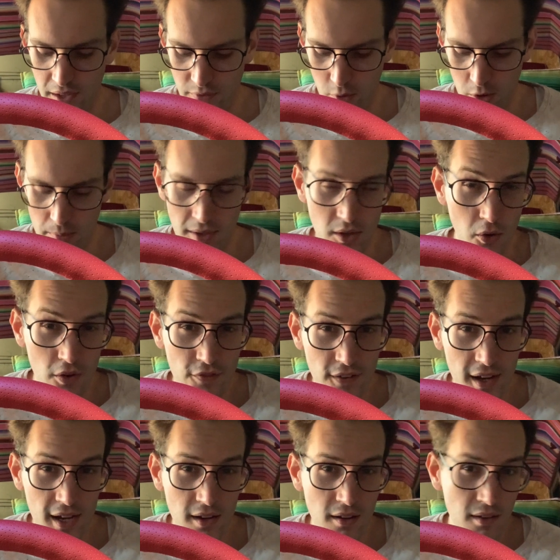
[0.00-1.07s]
you want to be
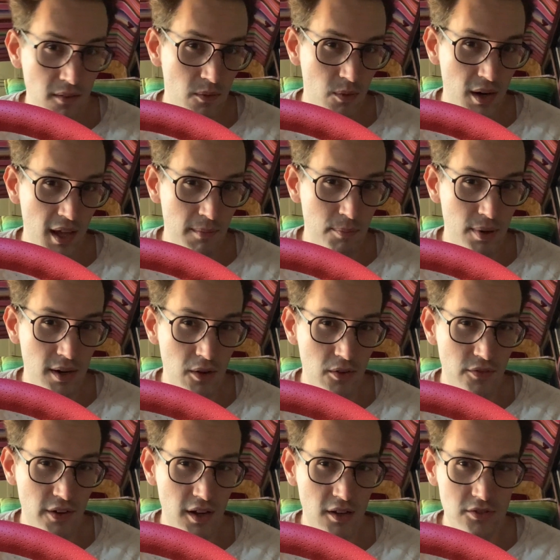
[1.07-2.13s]
notified when I put out
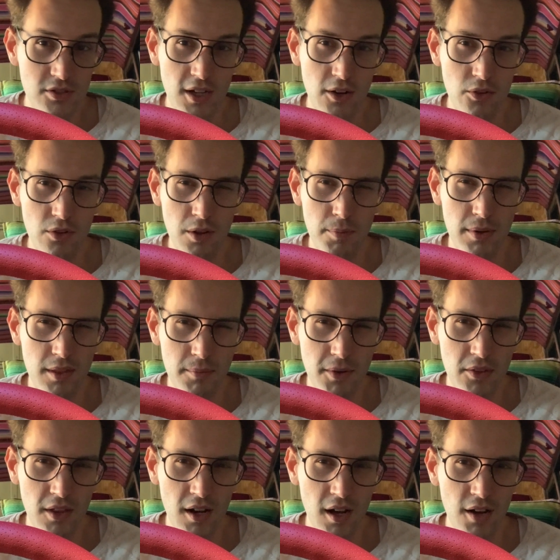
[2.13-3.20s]
videos, I don't really put them
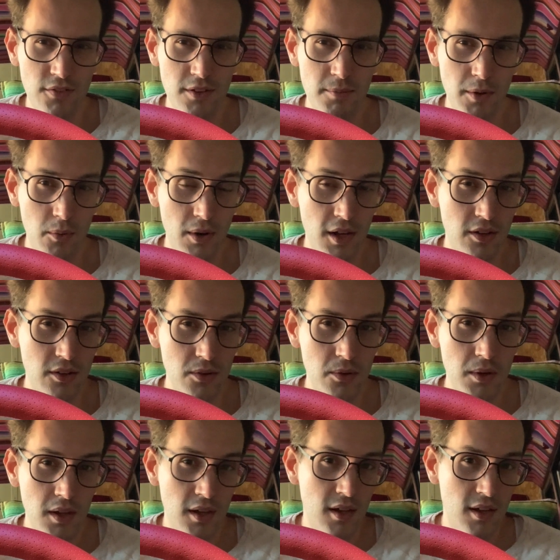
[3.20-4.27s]
out that often, but when I do,
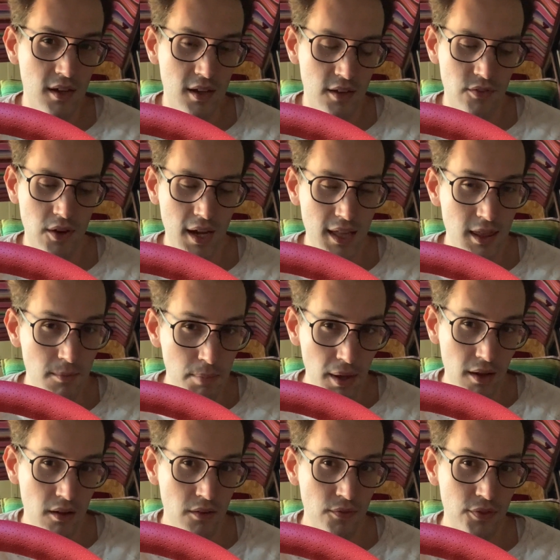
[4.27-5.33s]
if you hit the
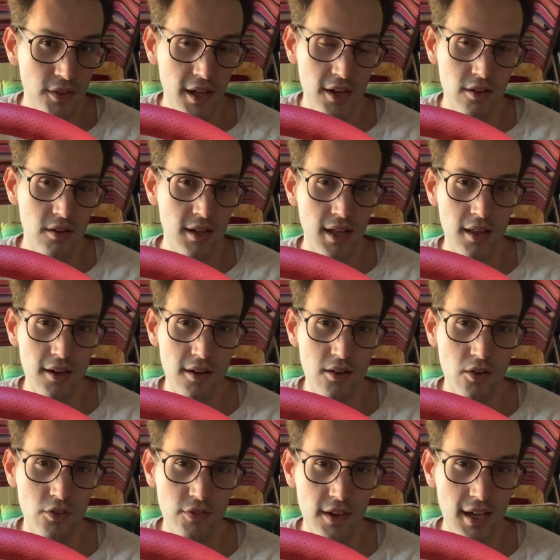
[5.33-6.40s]
bell, then you'll get like a
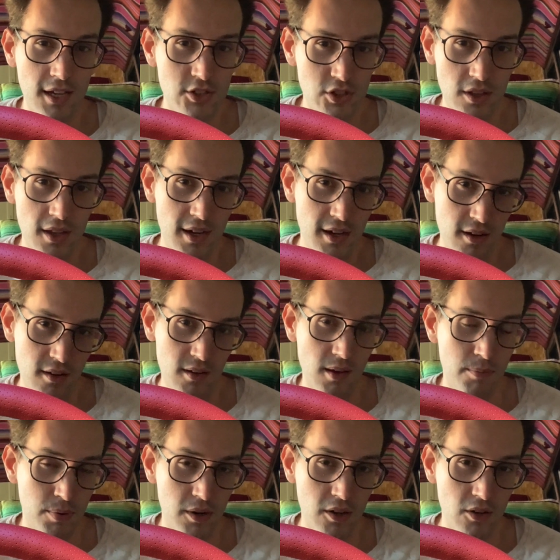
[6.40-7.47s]
notification that I
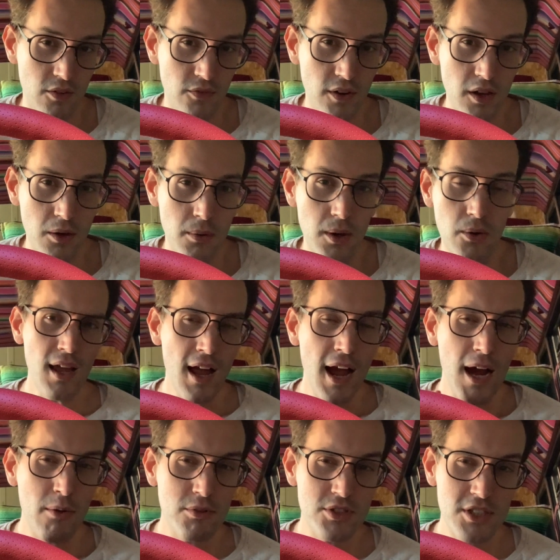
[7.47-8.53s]
put a new video out.
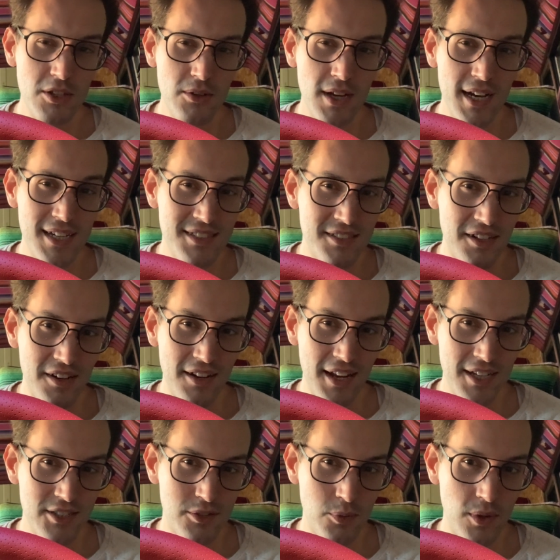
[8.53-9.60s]
I will see you guys
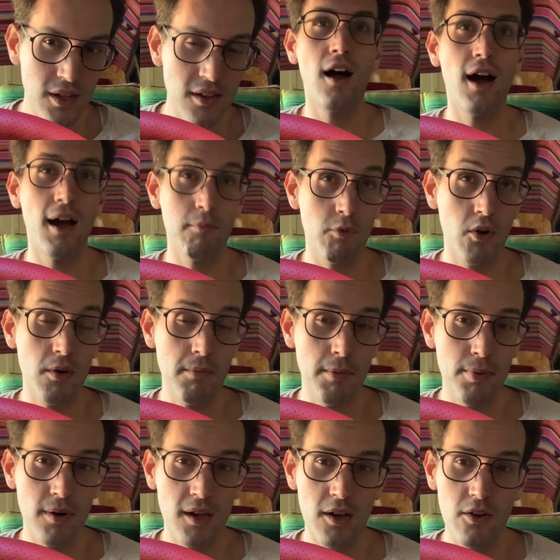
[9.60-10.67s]
next week. I'm going to be
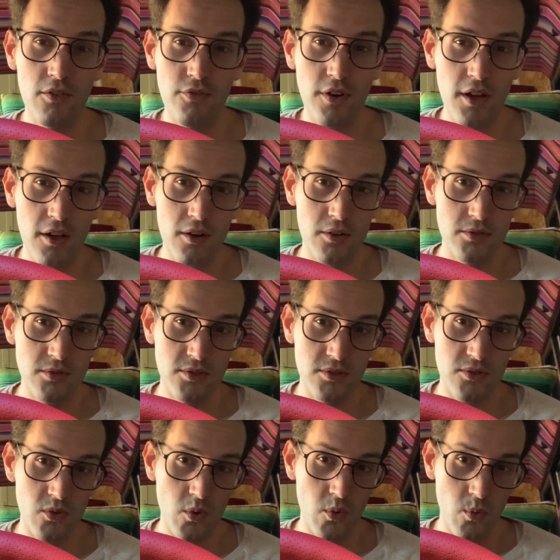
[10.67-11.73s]
putting out
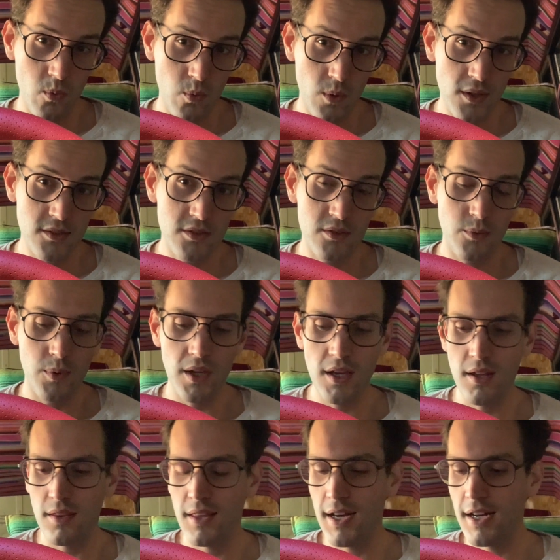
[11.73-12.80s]
videos once a week.
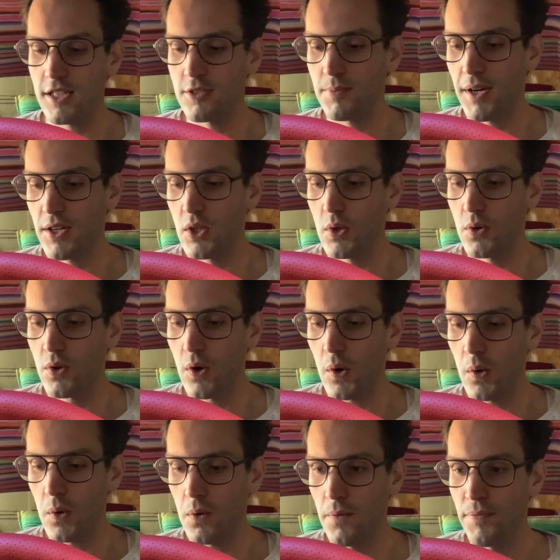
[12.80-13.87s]
That is my new goal.